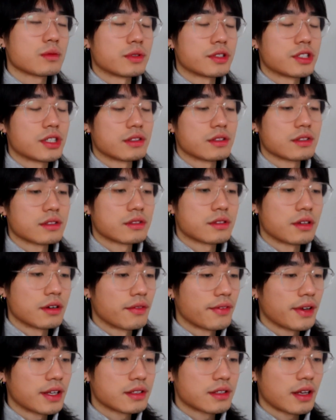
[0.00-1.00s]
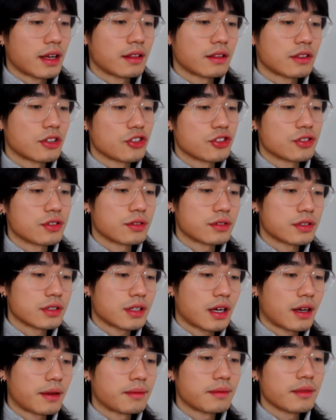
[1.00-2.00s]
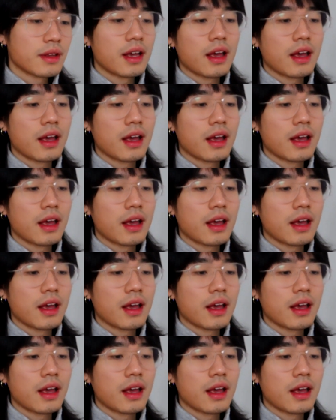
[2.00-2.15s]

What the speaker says: which is service and digital design,